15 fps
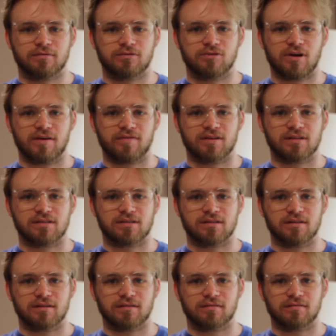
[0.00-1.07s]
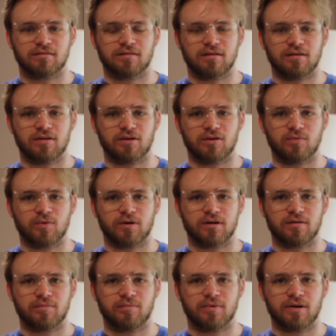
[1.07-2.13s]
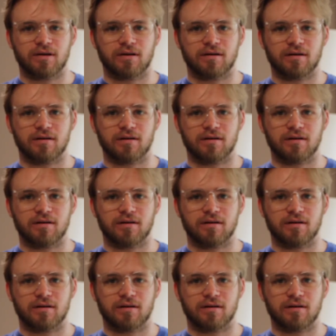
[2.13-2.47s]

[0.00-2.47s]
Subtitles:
Driving's a good one, but